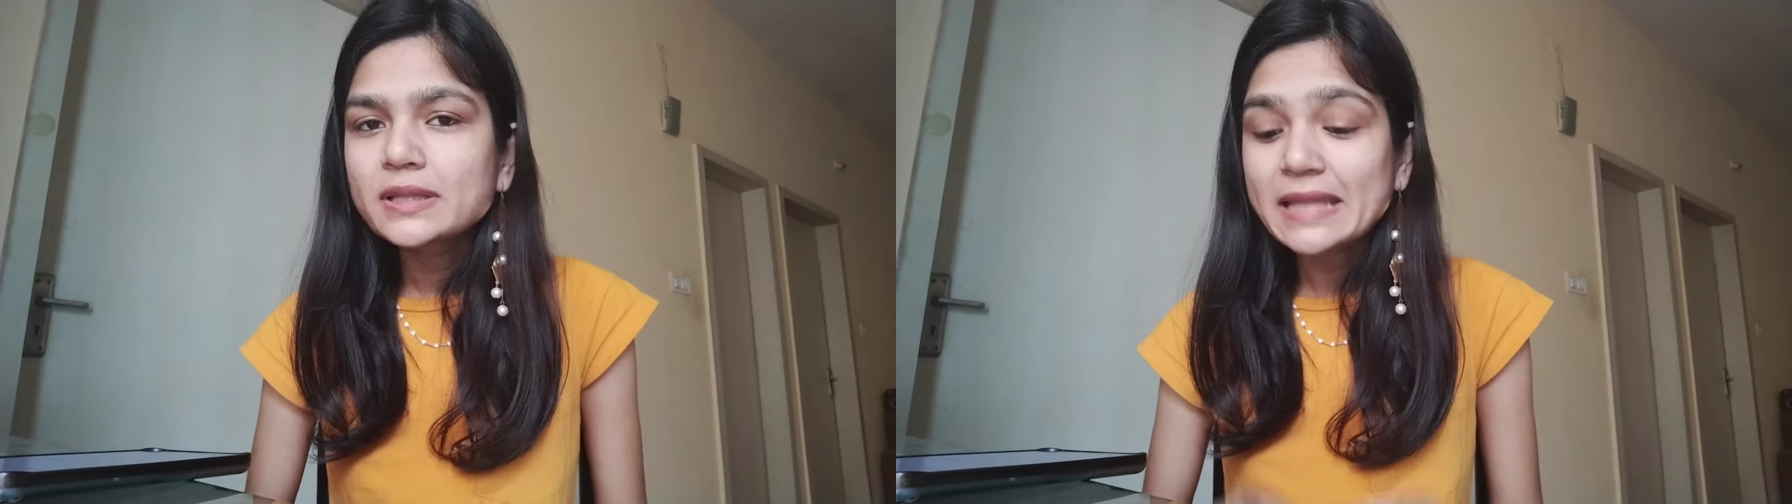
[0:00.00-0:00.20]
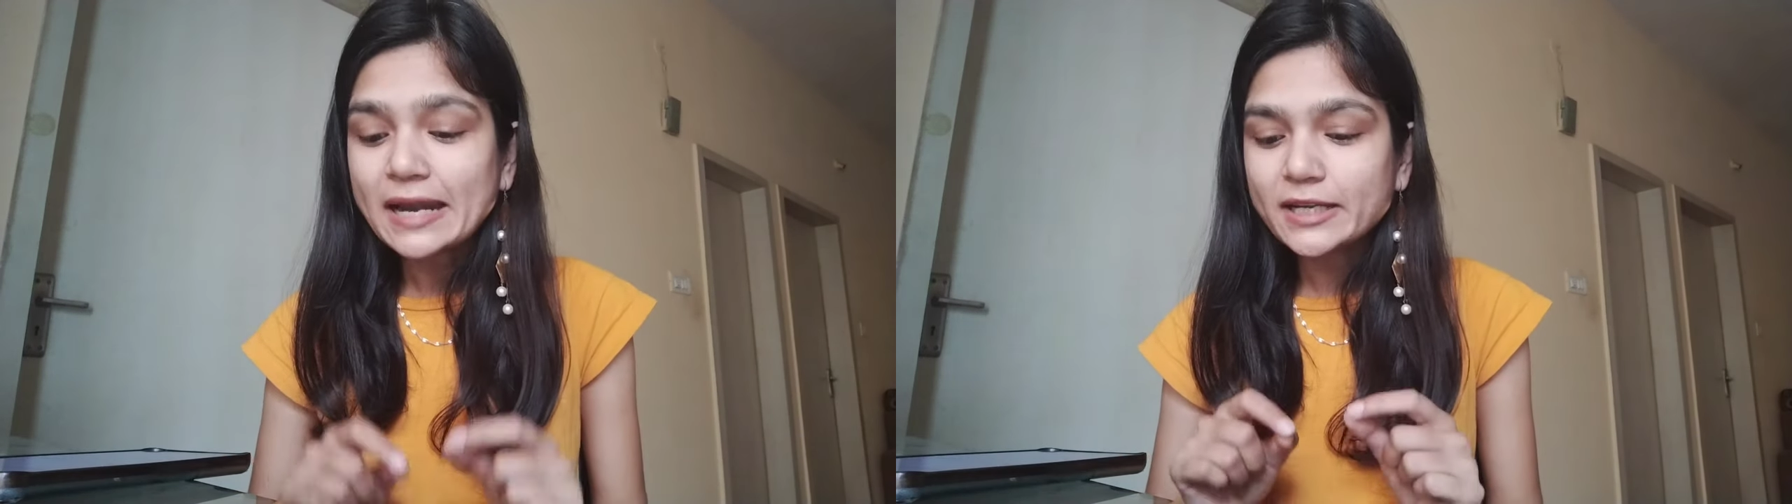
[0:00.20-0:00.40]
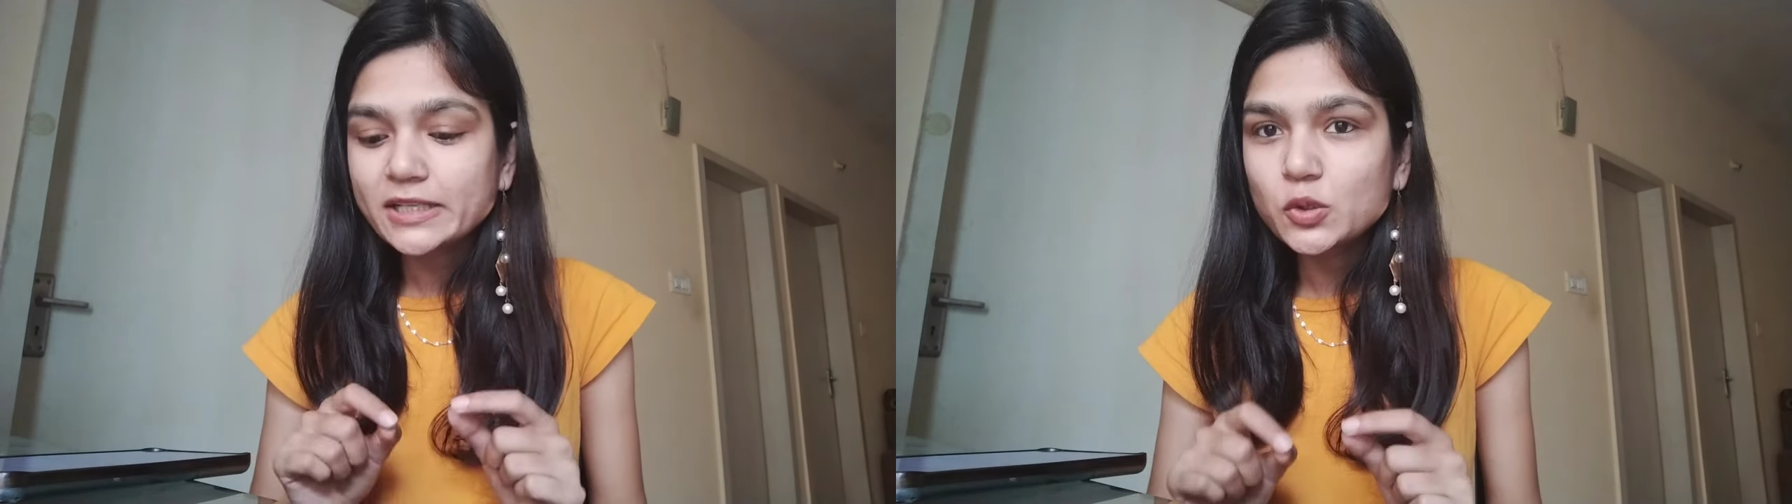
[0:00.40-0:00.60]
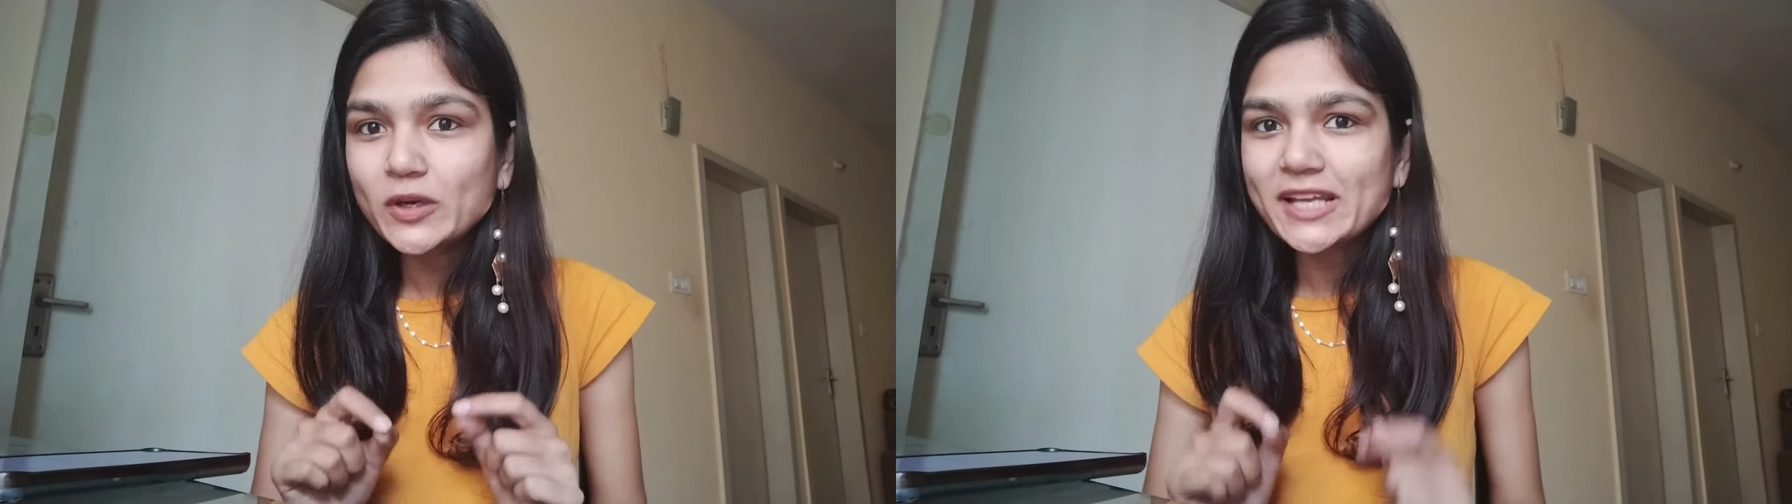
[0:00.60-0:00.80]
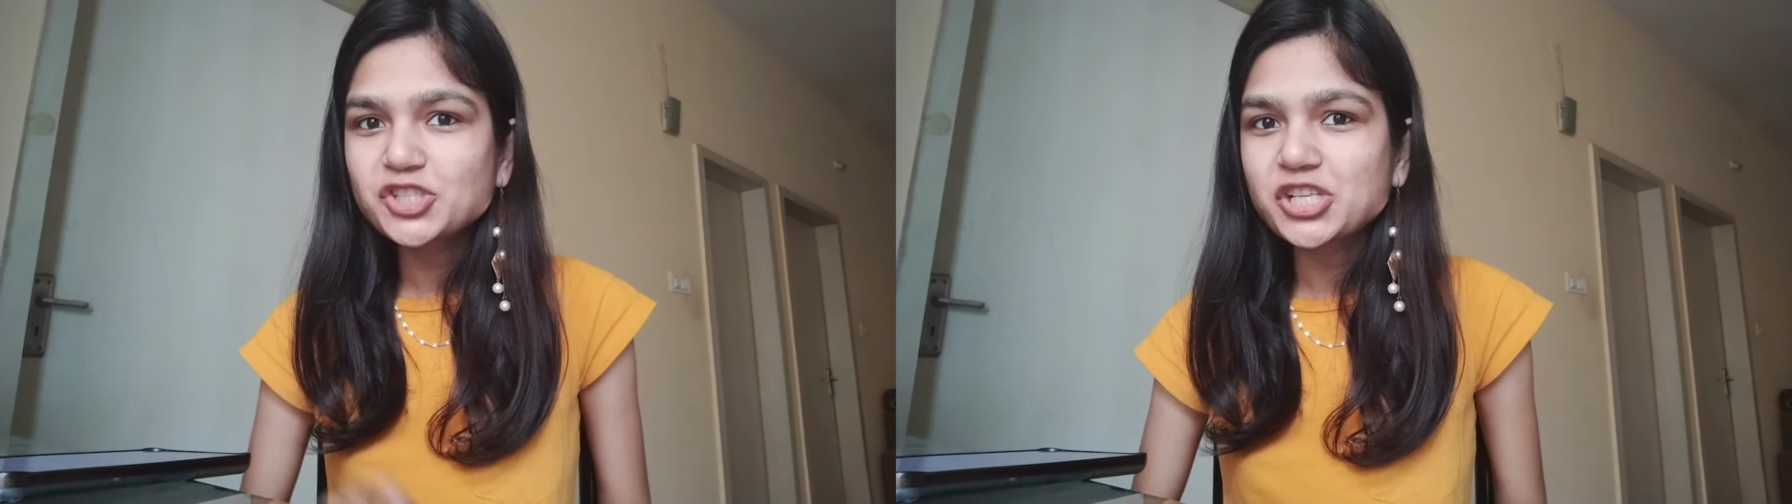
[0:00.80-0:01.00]
that
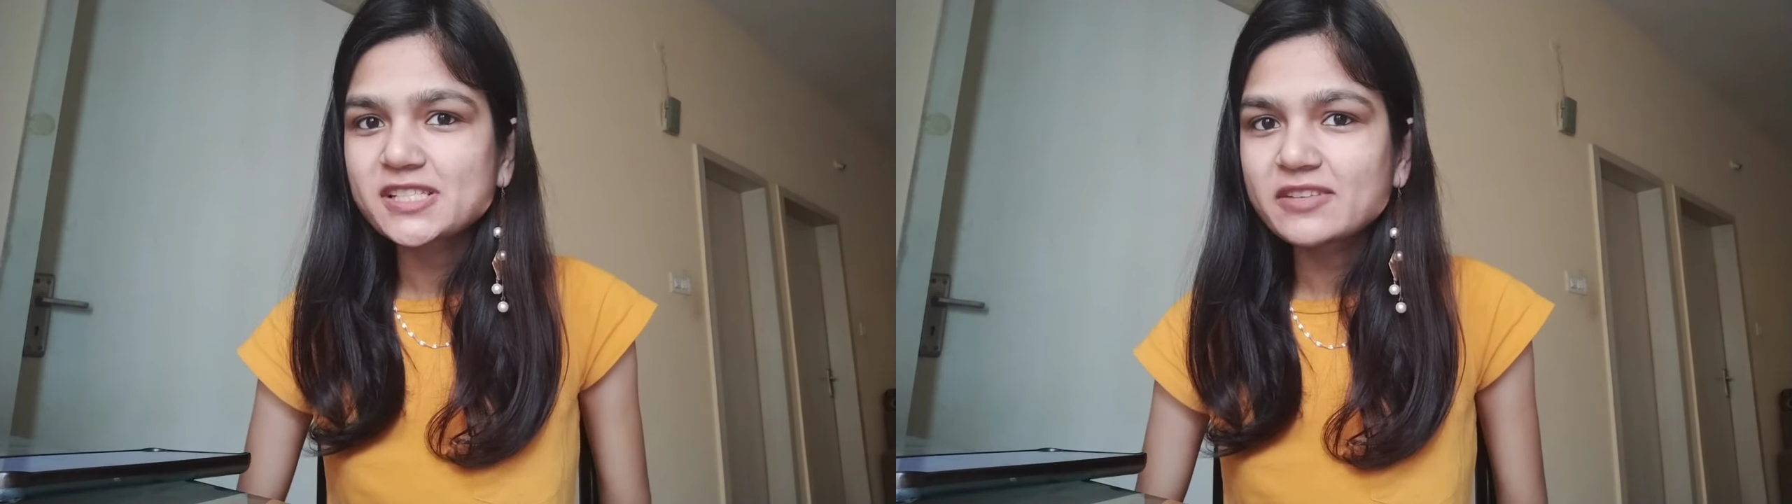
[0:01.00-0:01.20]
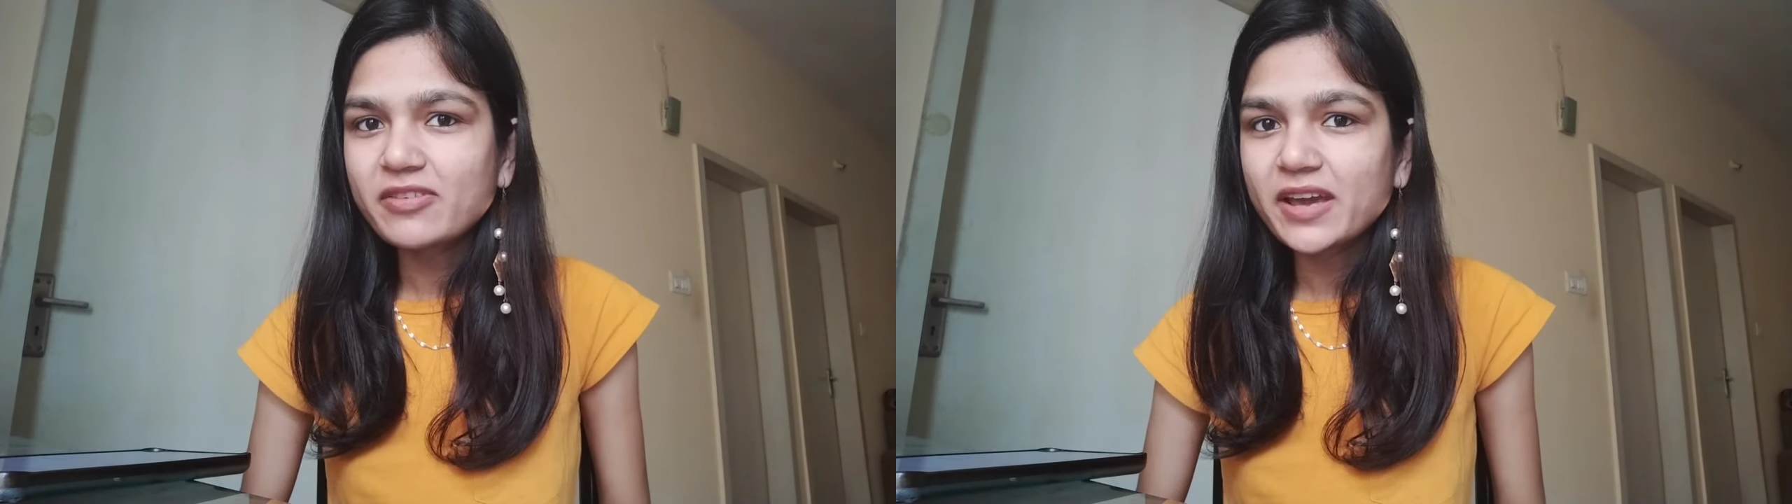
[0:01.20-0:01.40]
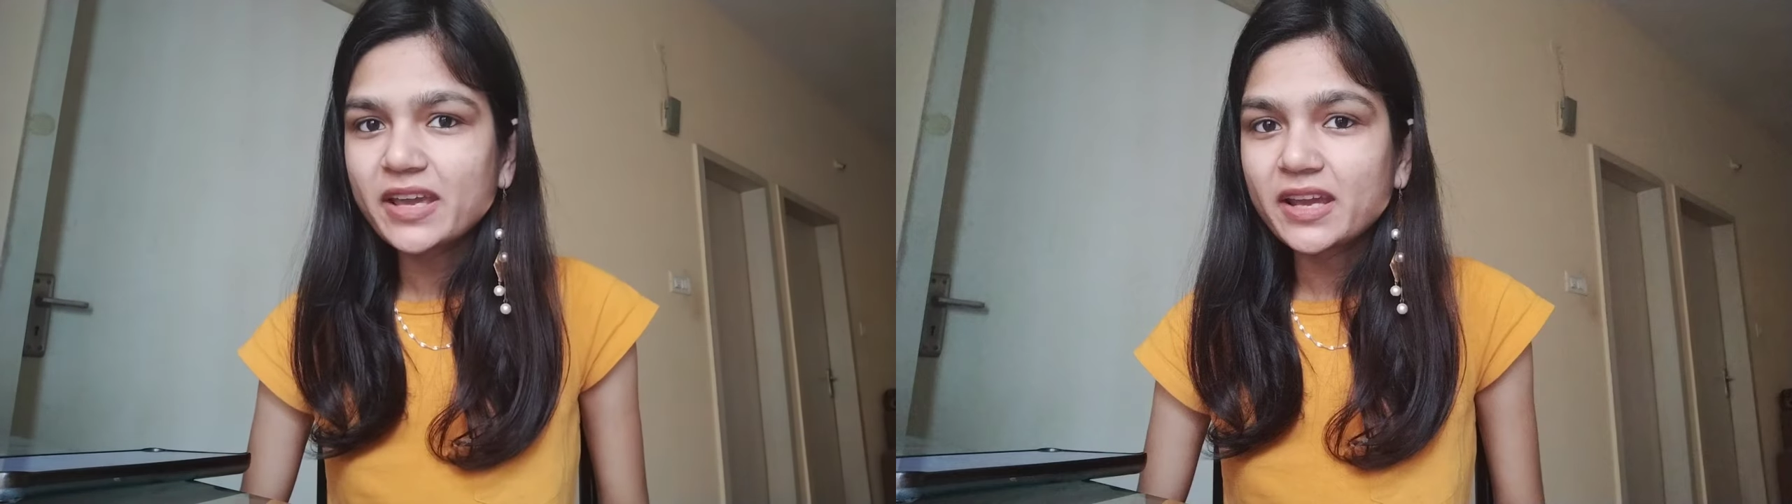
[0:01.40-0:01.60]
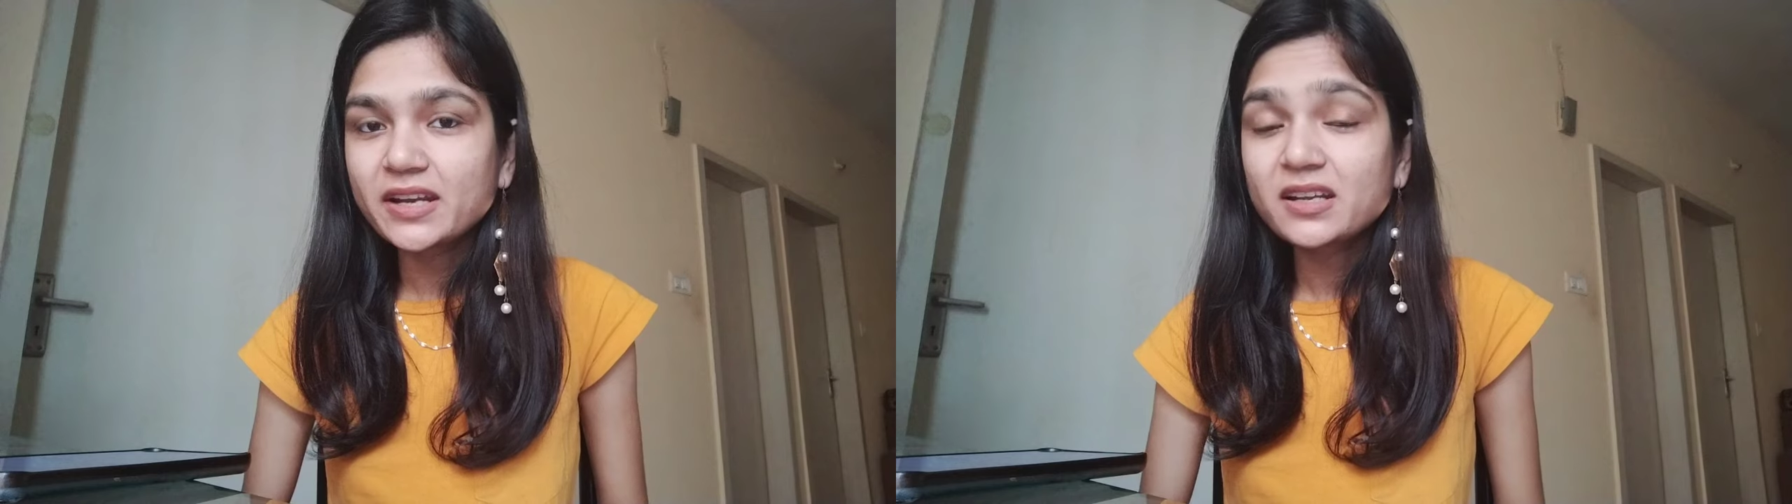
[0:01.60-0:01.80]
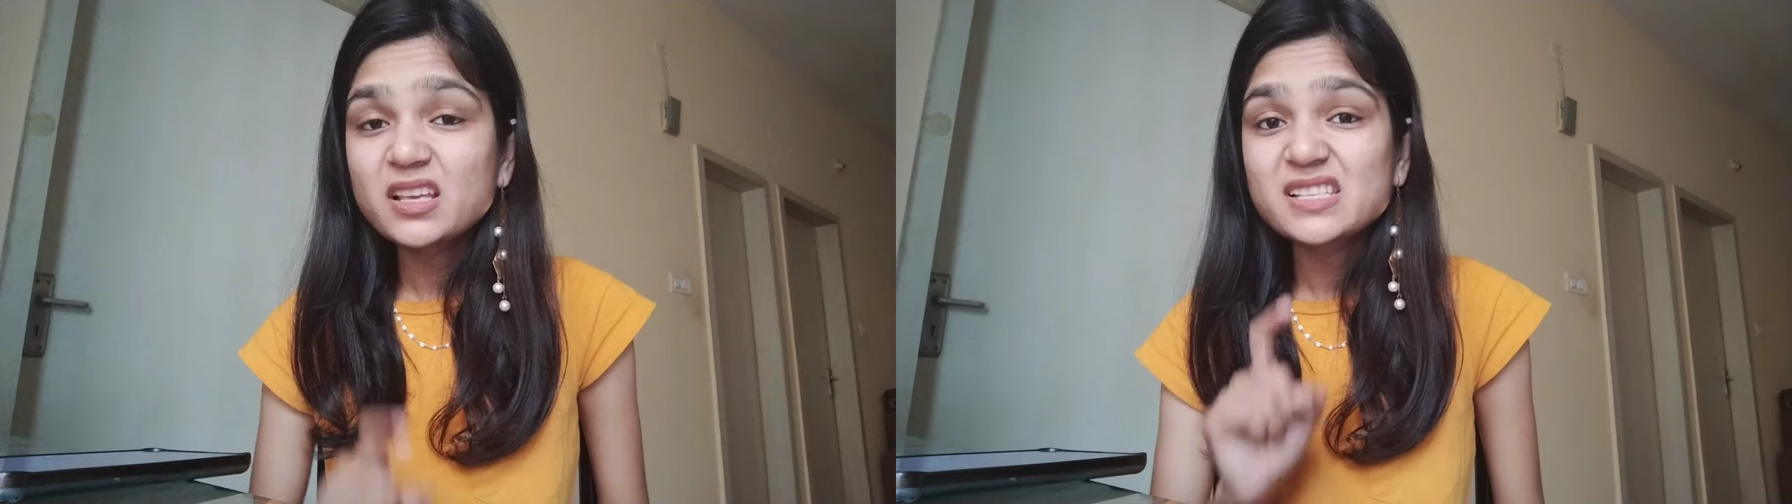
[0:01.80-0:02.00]
you can justify
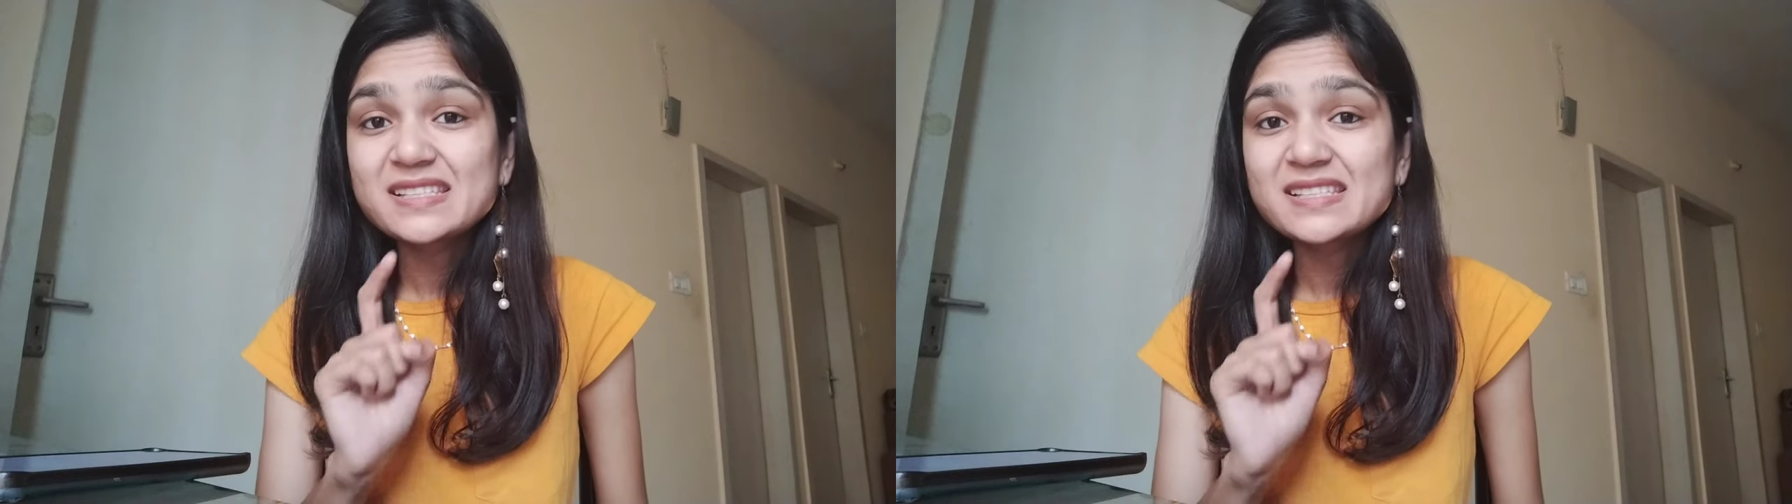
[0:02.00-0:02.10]
it.